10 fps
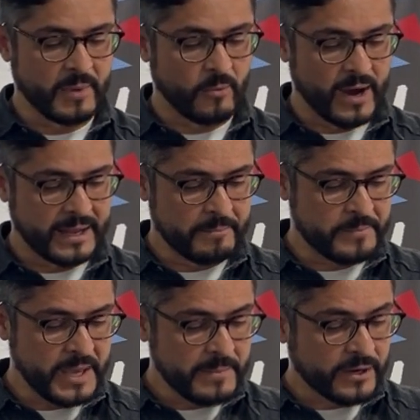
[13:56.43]
Number
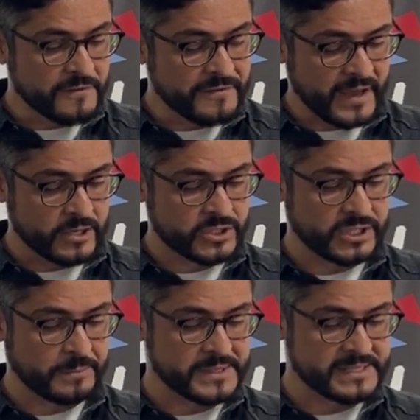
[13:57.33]
one, biblical
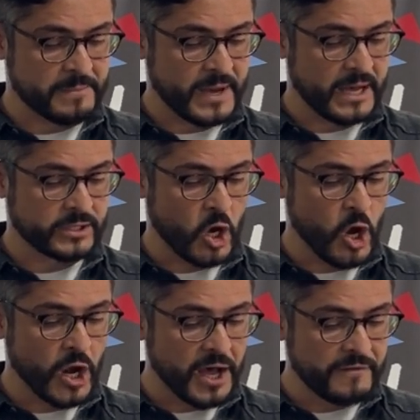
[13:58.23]
fellowship is
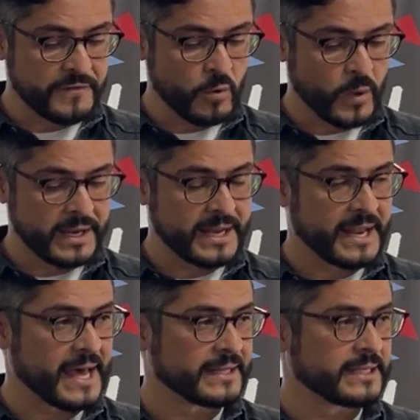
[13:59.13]
about loving one
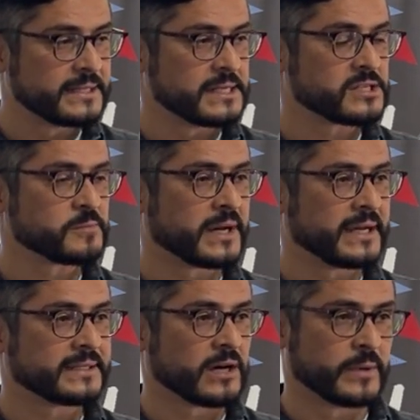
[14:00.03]
another
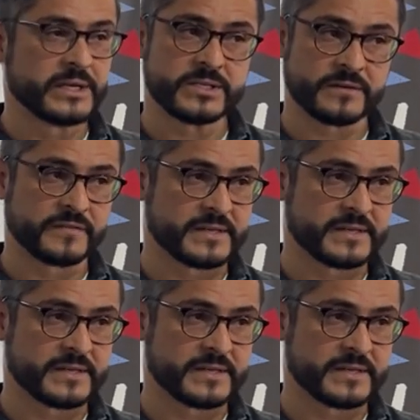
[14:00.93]
despite our